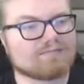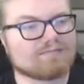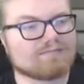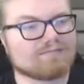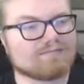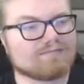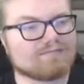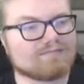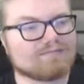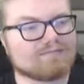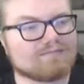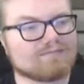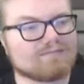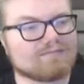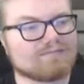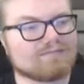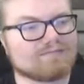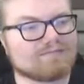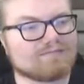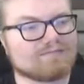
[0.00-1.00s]

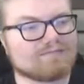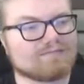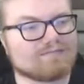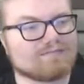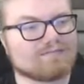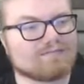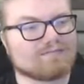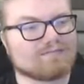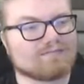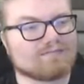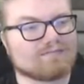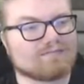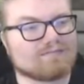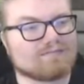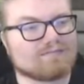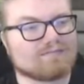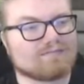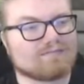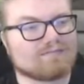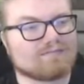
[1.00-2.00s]
No one is speaking in this clip.